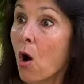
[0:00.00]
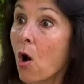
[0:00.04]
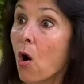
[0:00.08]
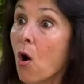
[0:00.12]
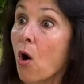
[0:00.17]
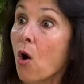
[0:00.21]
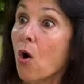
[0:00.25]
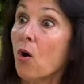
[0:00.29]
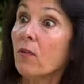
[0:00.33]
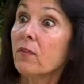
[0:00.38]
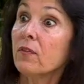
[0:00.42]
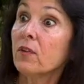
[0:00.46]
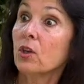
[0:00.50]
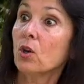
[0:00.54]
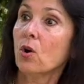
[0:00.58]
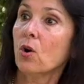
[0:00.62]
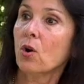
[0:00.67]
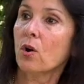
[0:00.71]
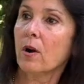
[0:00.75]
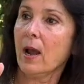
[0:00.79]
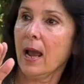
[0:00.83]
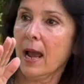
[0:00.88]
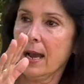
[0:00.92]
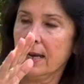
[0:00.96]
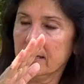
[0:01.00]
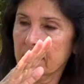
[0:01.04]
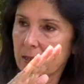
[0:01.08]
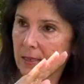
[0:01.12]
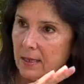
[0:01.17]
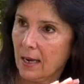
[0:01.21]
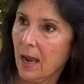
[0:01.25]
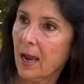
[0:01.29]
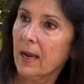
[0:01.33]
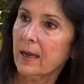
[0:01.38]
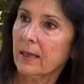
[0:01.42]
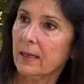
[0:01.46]
of your
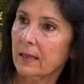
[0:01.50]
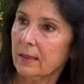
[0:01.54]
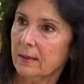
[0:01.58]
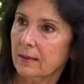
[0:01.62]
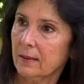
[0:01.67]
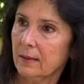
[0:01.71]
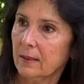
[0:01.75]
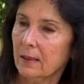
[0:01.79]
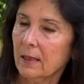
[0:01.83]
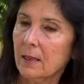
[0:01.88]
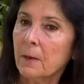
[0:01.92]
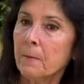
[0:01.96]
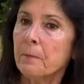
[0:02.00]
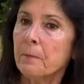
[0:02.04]
anxiety,